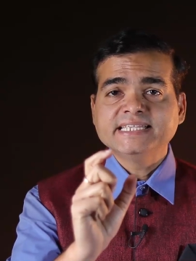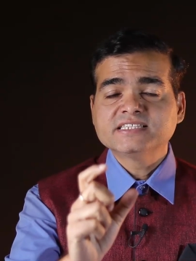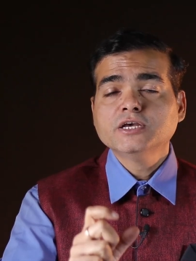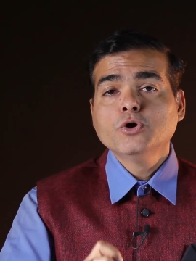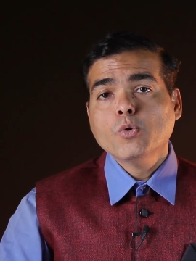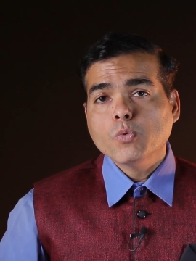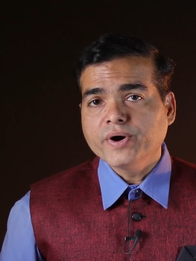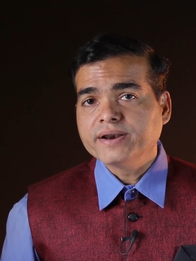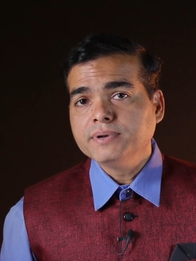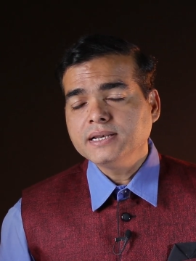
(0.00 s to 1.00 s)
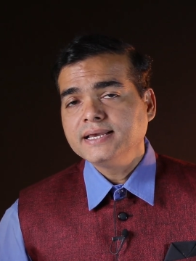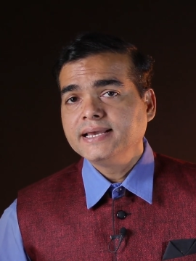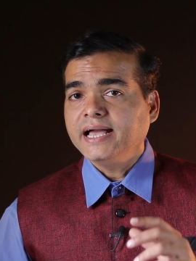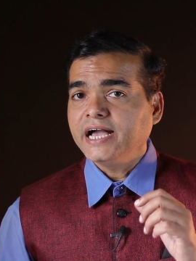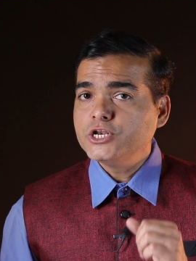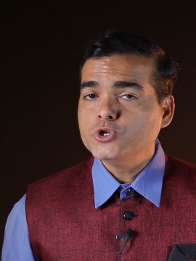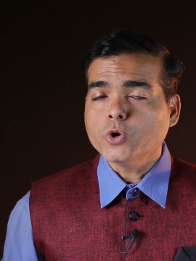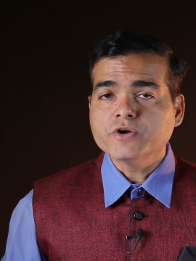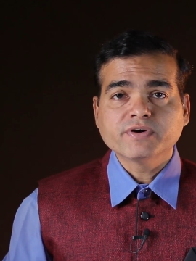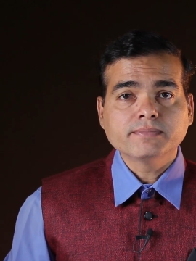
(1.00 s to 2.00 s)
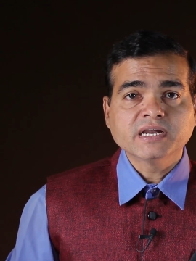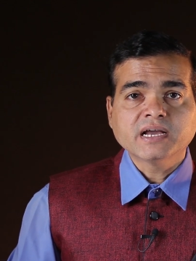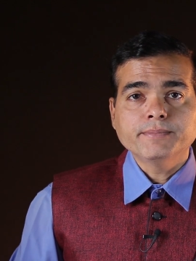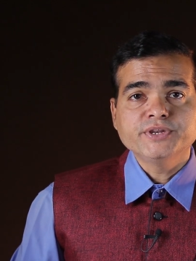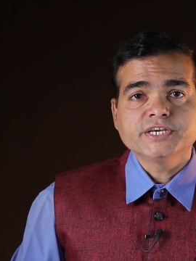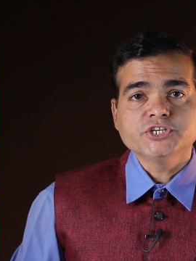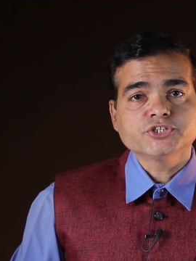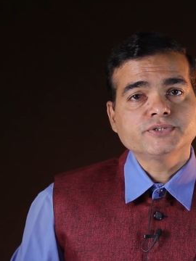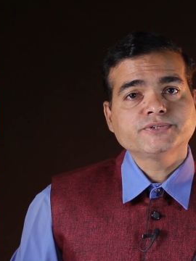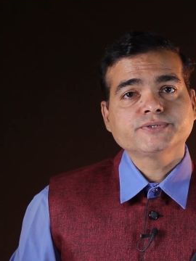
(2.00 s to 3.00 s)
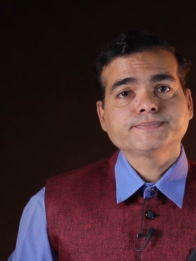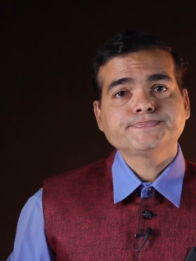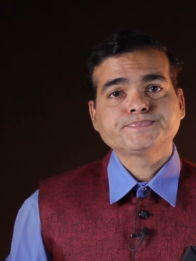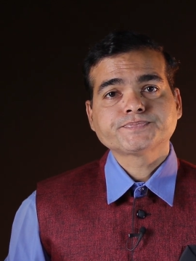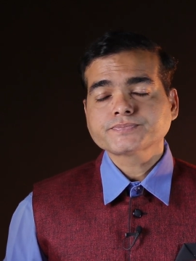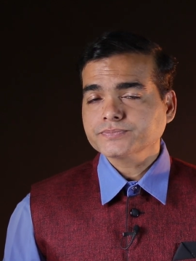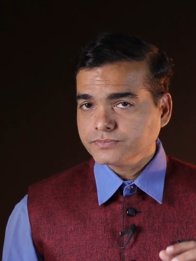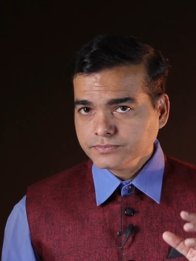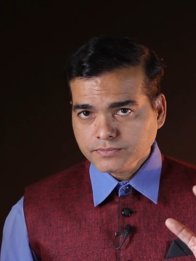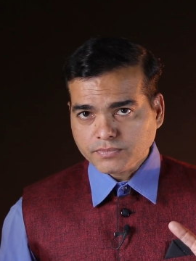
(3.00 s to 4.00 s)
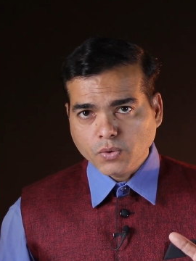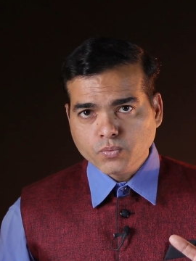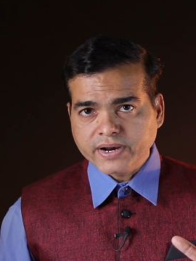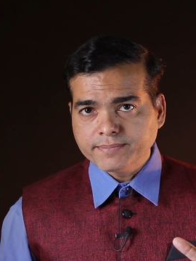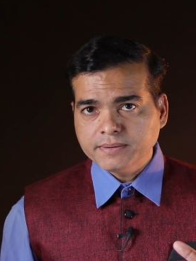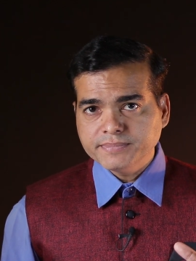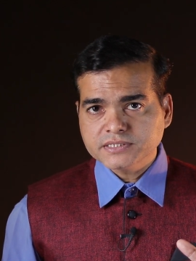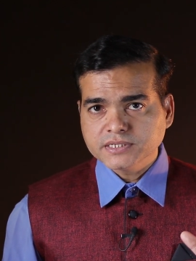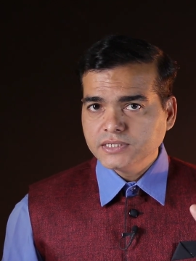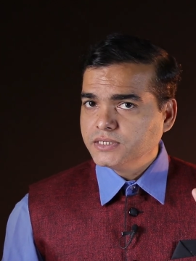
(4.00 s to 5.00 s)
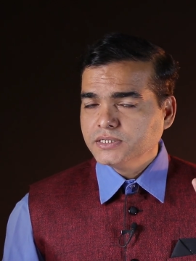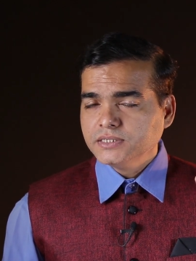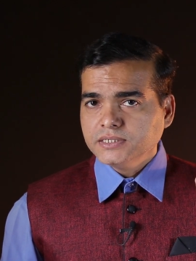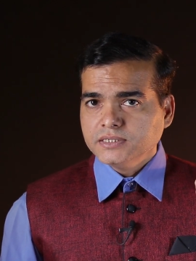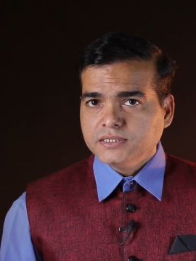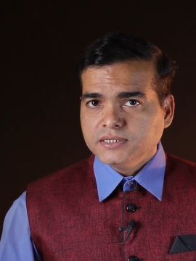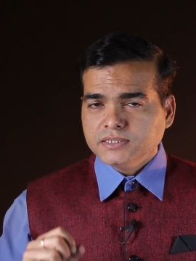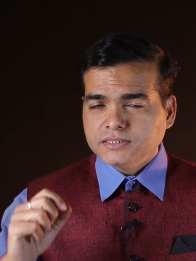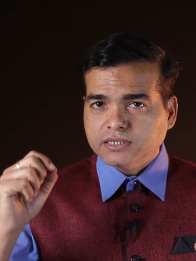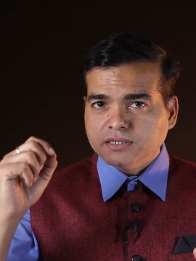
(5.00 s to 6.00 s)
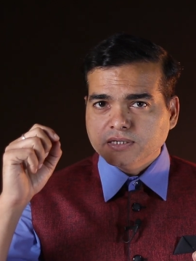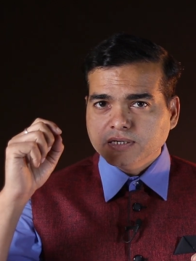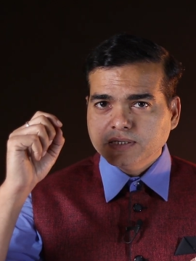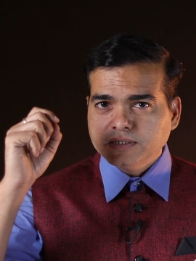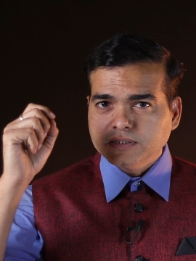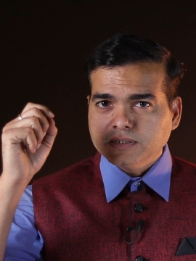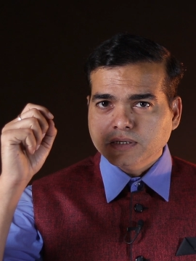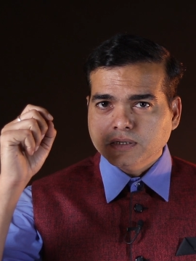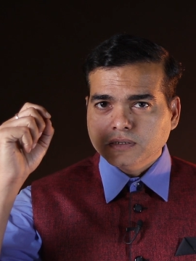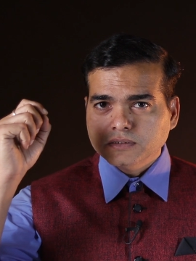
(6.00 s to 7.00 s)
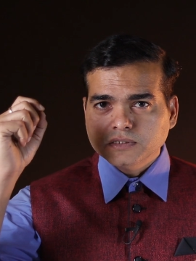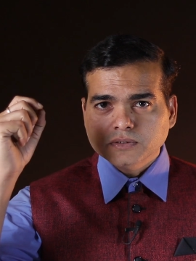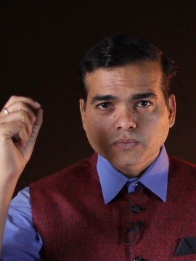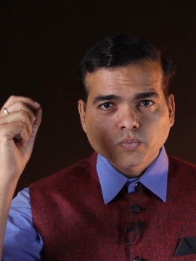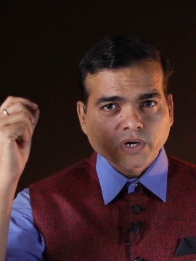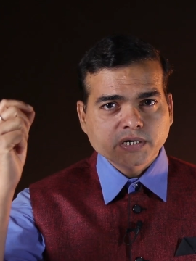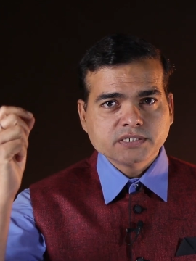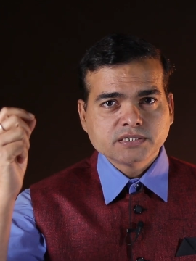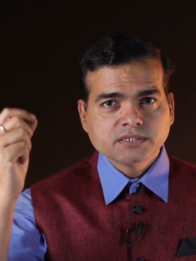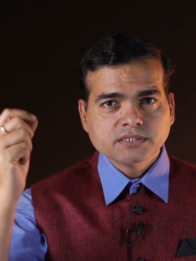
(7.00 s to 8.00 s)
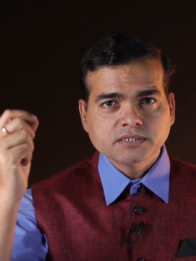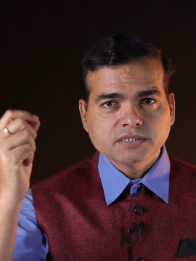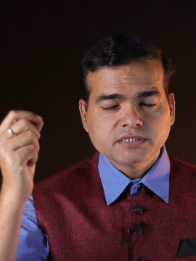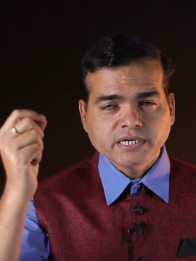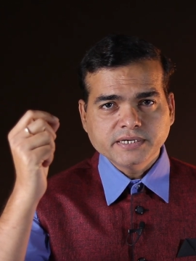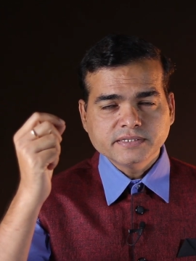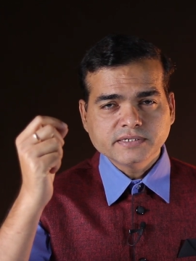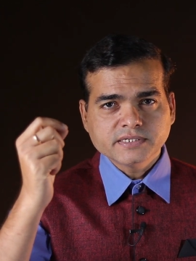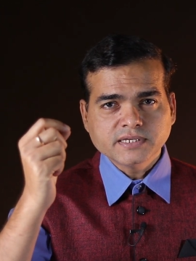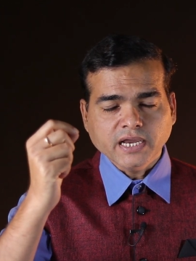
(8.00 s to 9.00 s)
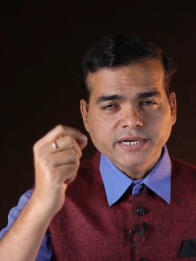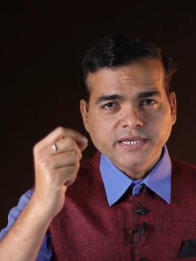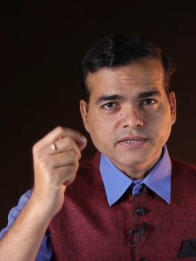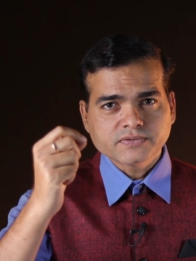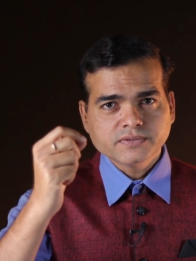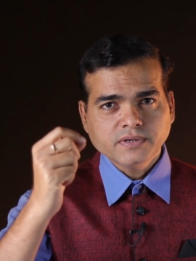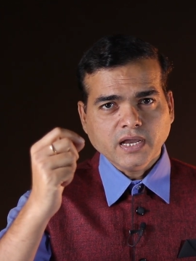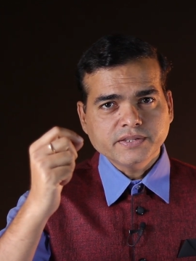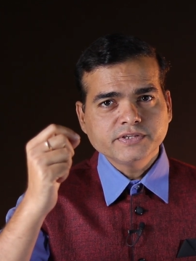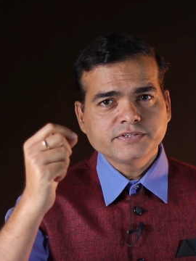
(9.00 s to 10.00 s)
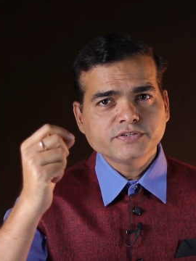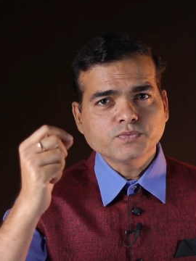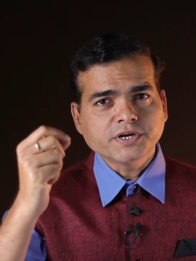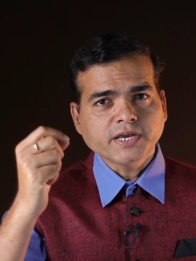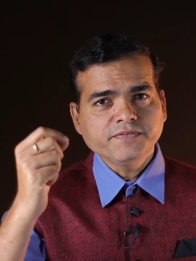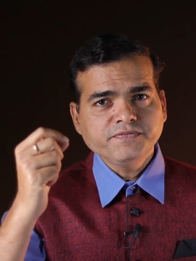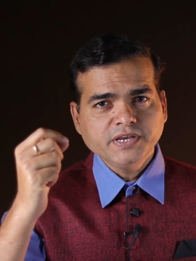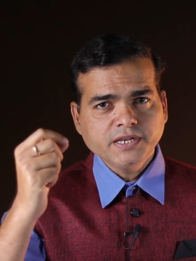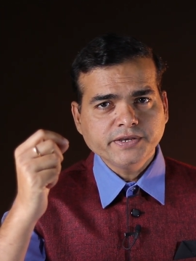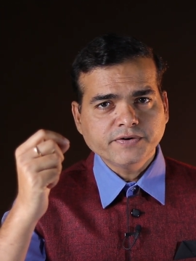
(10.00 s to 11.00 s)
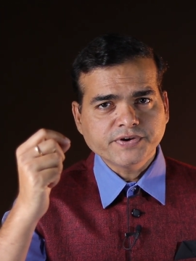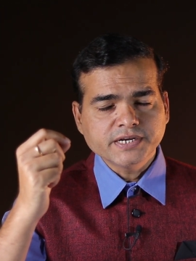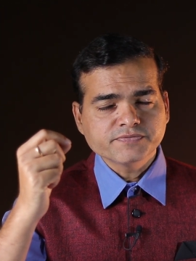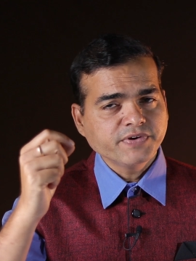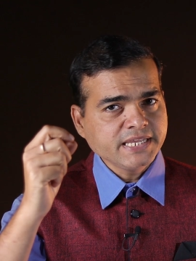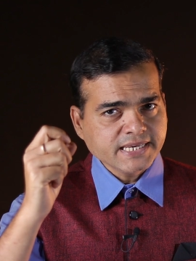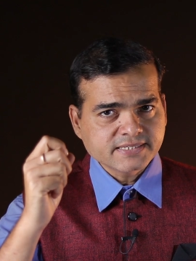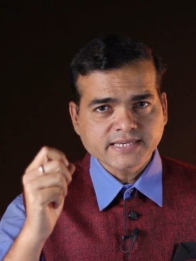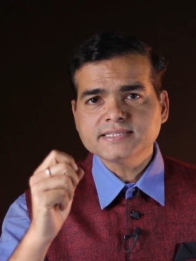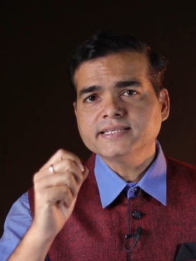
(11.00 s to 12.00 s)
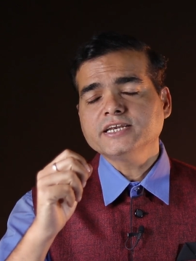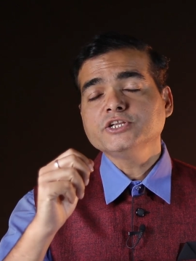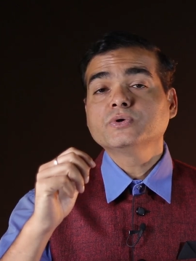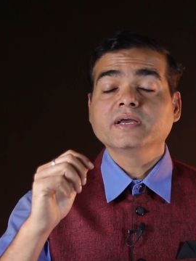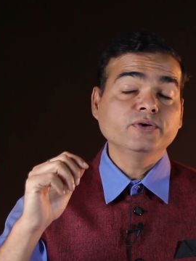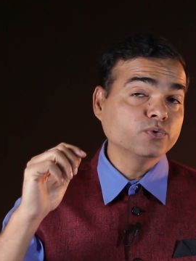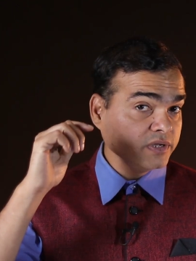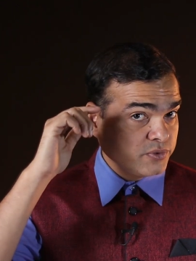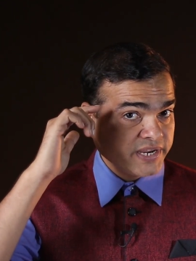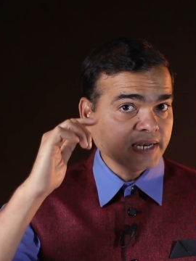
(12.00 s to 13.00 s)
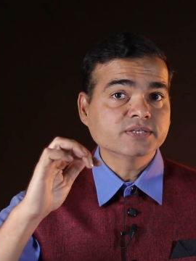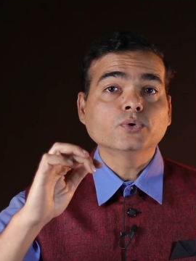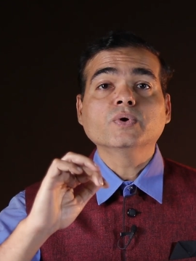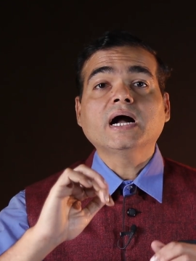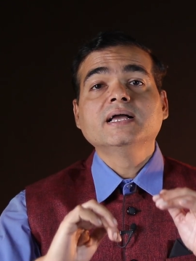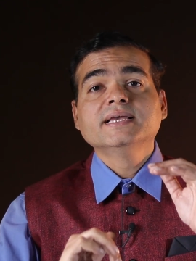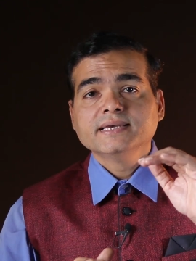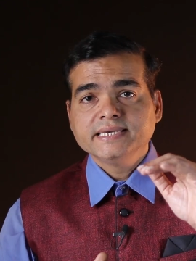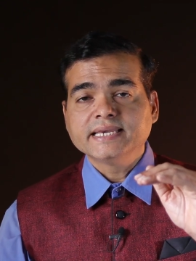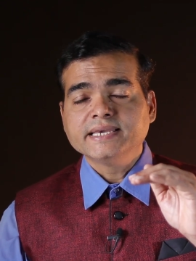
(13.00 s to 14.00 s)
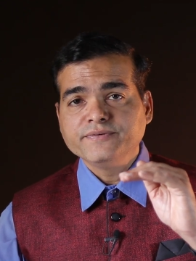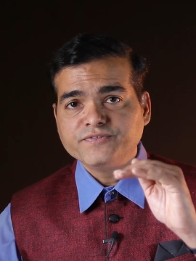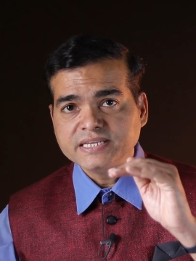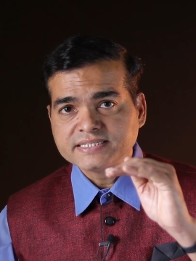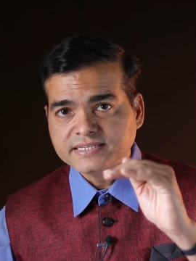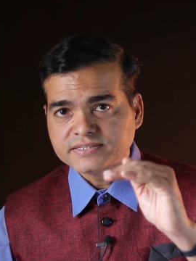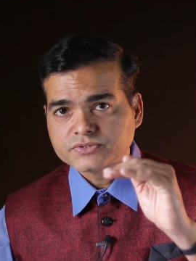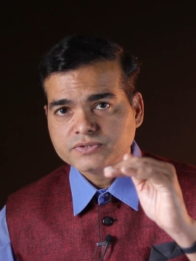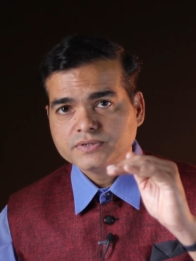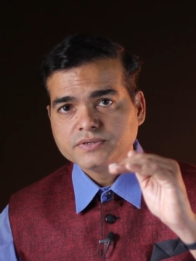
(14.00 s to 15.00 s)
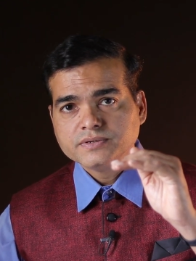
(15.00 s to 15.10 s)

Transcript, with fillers: his verbal and non-verbal communications. Verbal means the, the, the words, the sentences, the ideas. And this is what I feel, dear friends. When he says that, you, you, you realize, oh, okay, he feels this.